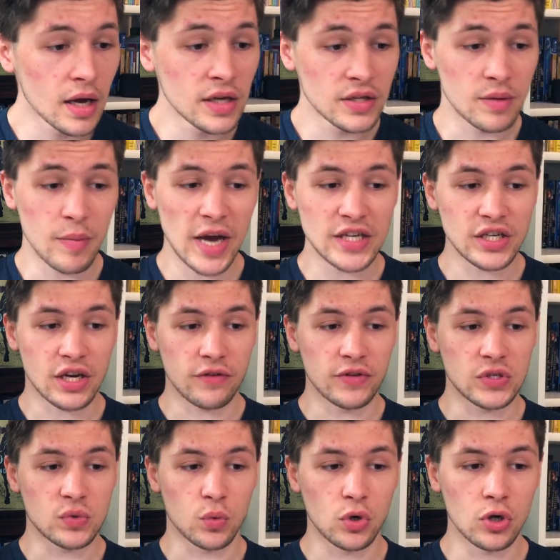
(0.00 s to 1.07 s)
The magic of
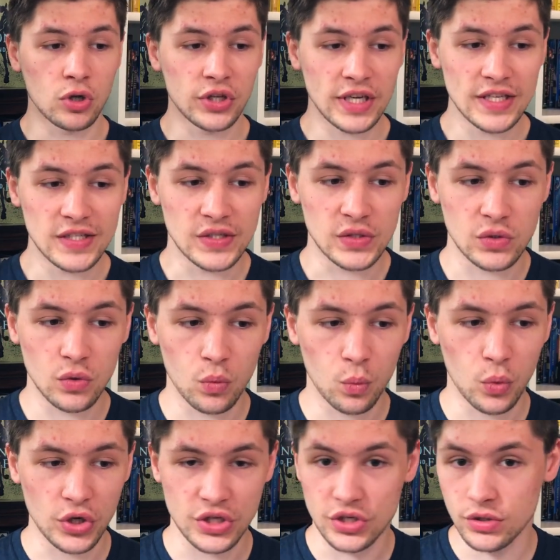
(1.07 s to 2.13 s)
this world is
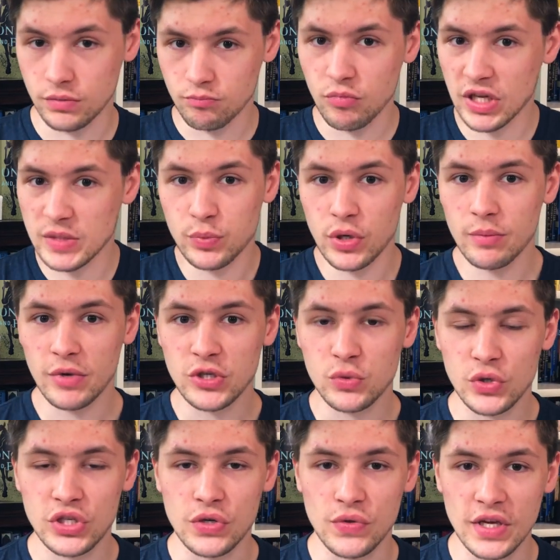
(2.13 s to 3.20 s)
pretty much
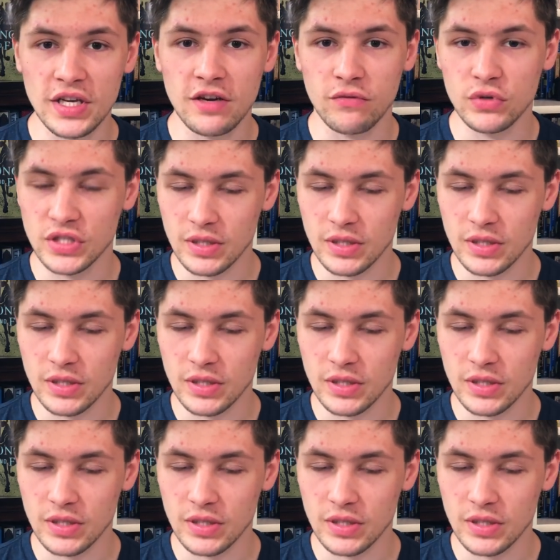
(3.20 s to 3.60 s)
what you think of when